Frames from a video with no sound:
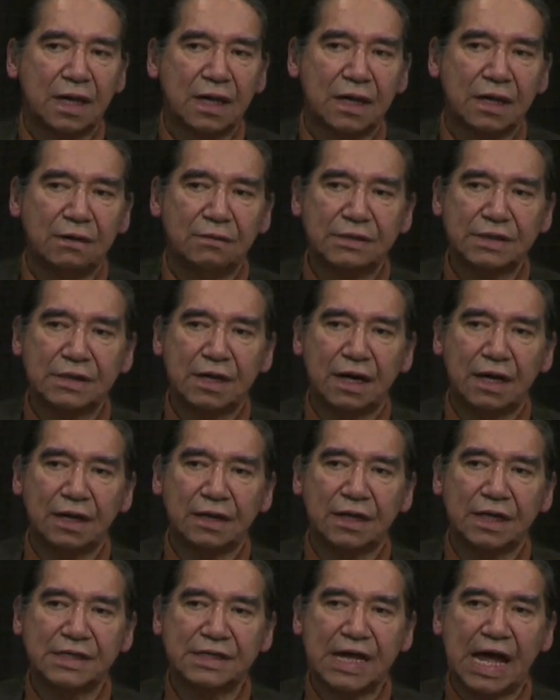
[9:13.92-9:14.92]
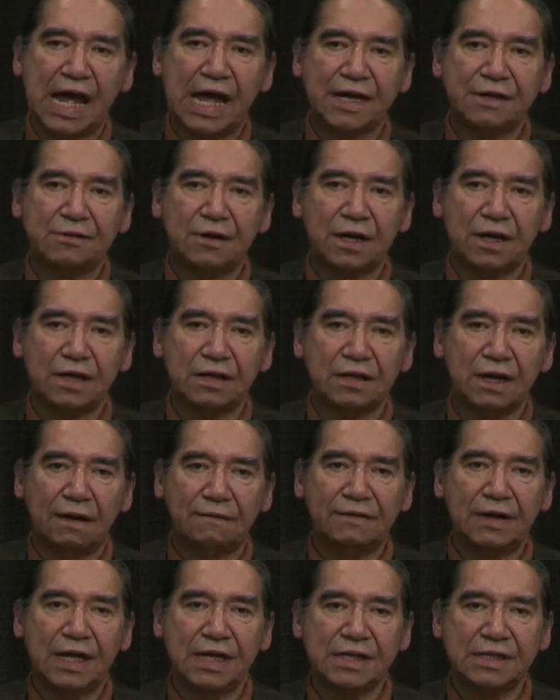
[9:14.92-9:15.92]
uh, it was called the Sandra
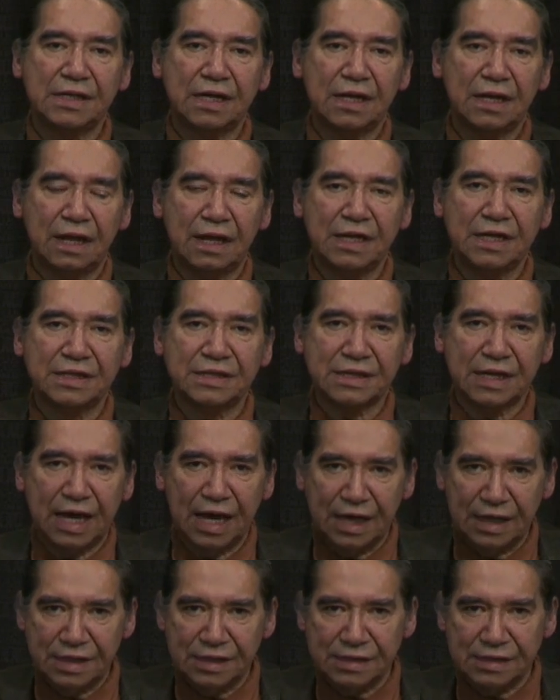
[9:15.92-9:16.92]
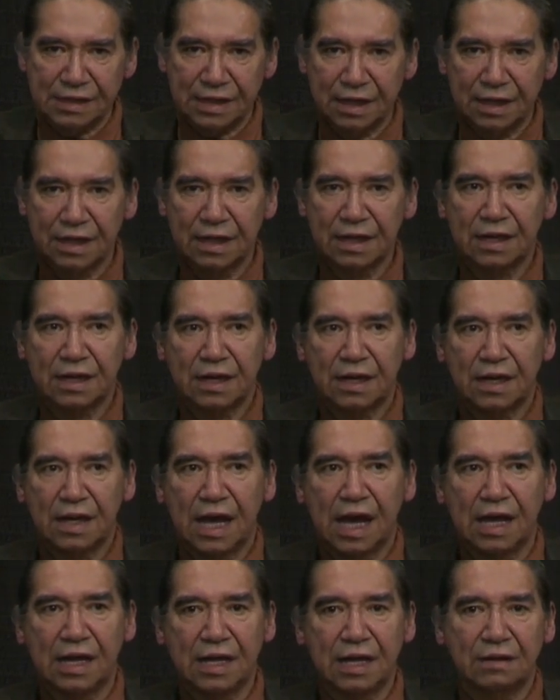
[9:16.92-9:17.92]
Lovelace case
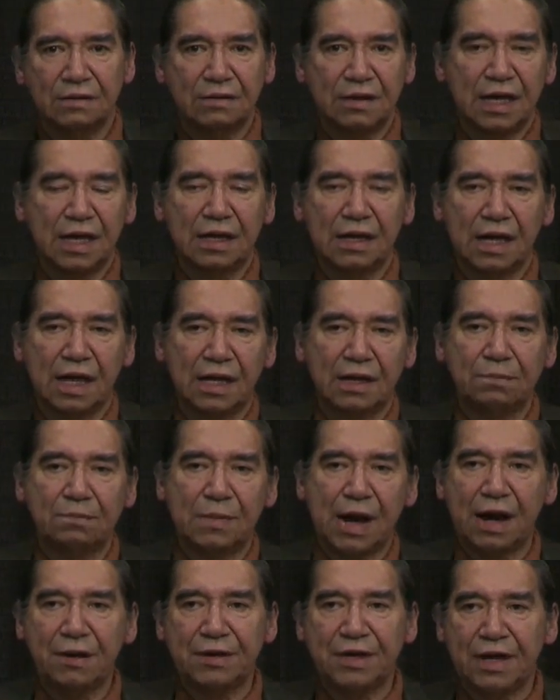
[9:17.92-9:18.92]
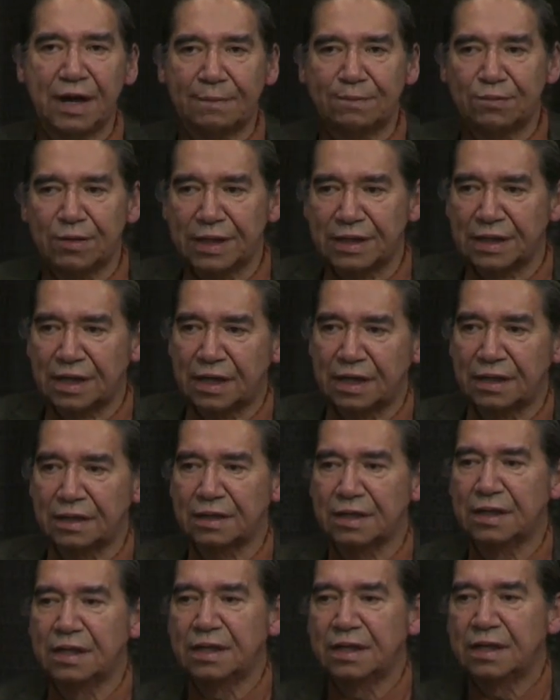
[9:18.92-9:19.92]
and it, it, it married up with
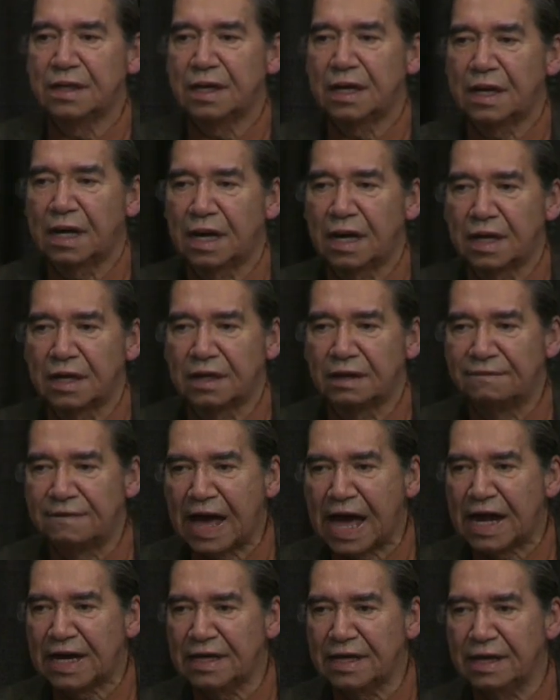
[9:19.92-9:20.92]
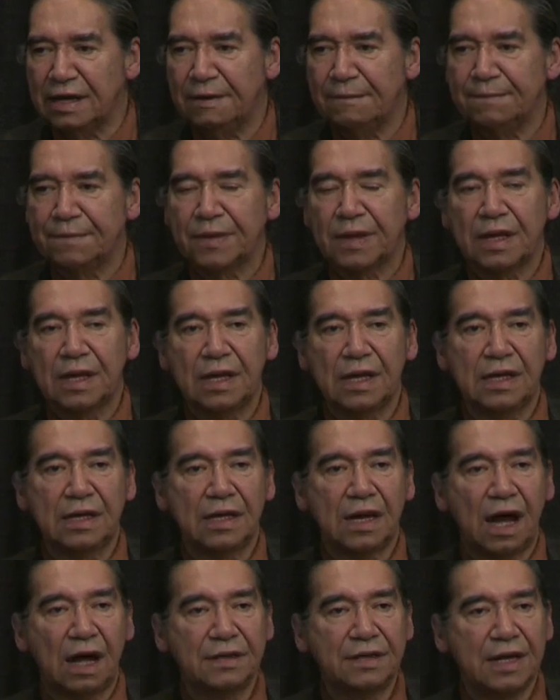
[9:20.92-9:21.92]
uh, uh, Lavell
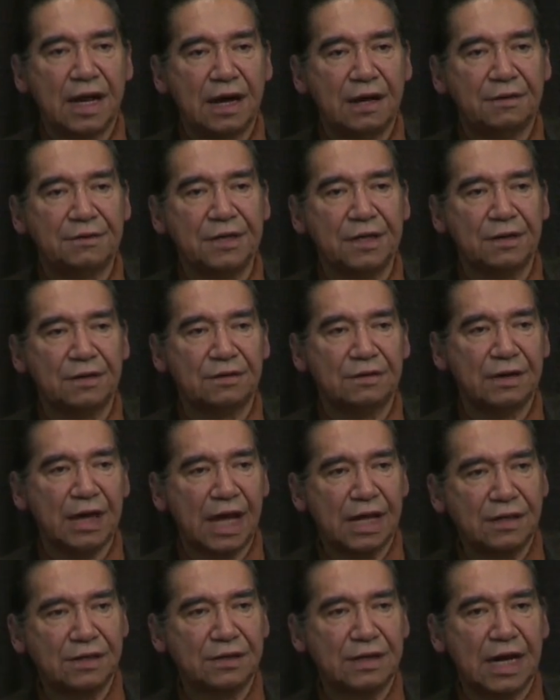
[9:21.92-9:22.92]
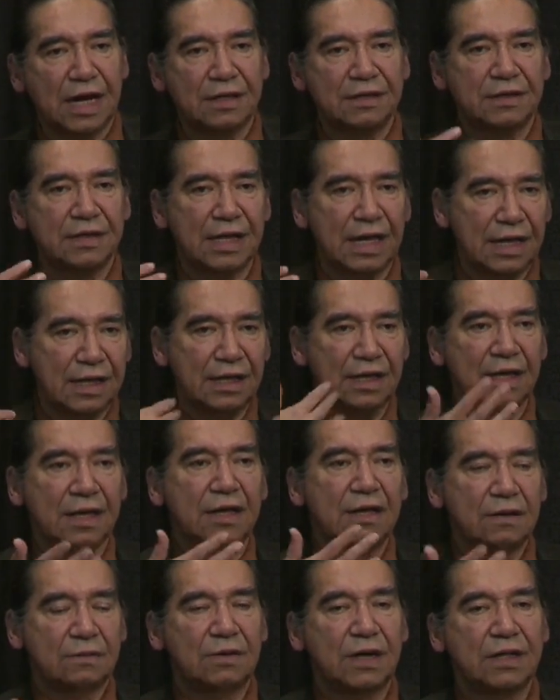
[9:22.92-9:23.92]
in Ontario, and together they
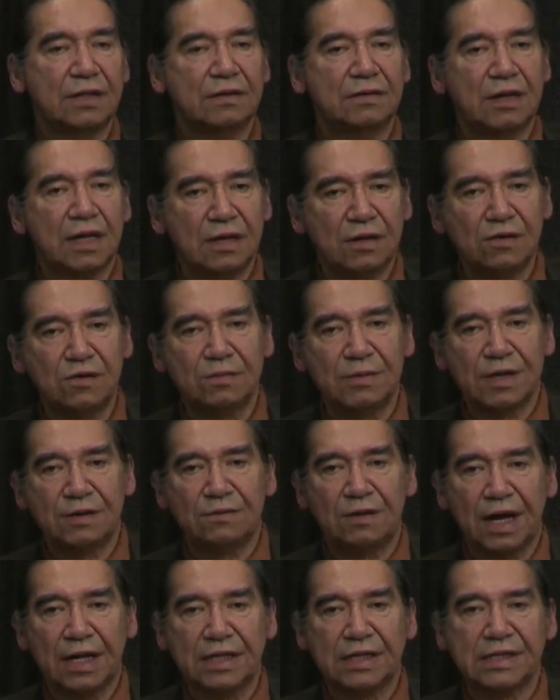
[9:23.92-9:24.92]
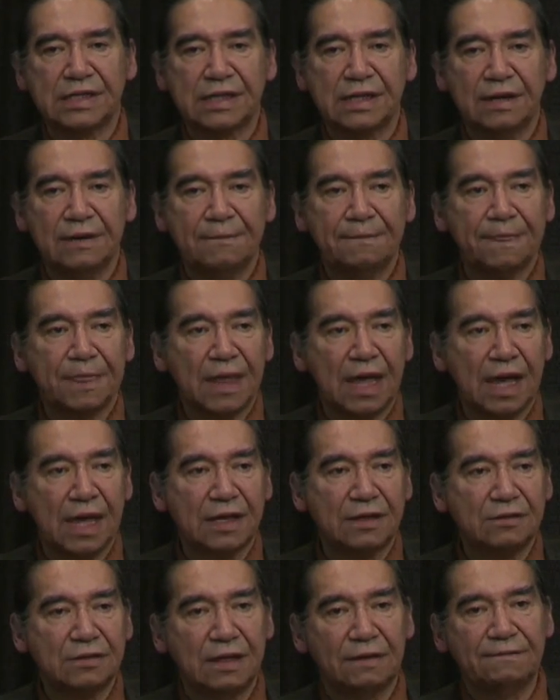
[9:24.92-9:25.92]
went to the human rights
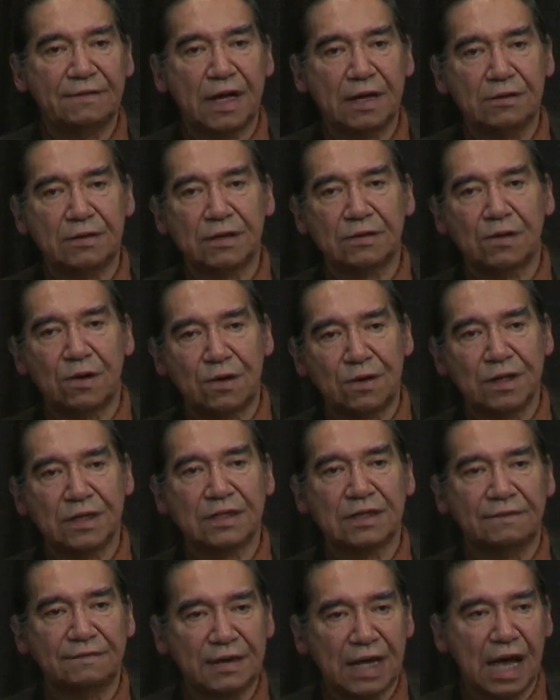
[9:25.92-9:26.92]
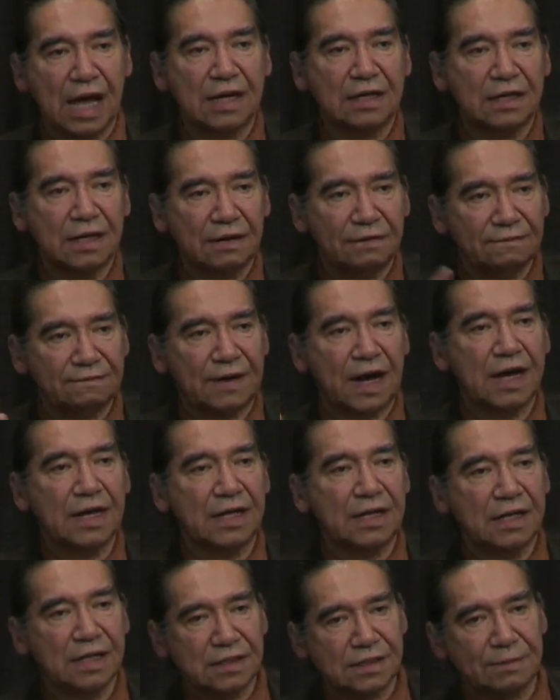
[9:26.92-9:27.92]
and to the federal courts of Canada,
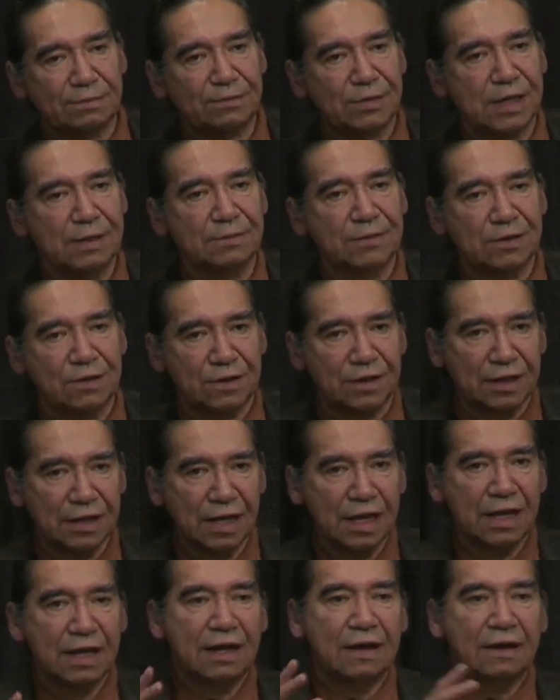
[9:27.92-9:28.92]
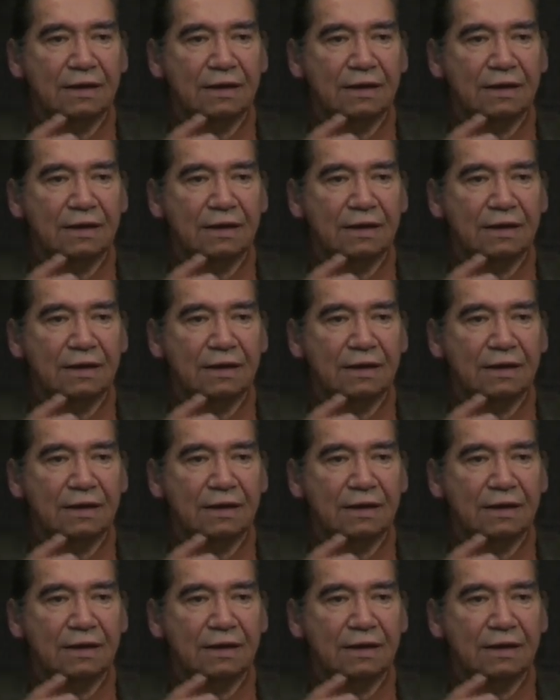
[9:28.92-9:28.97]
finally the Supreme Court.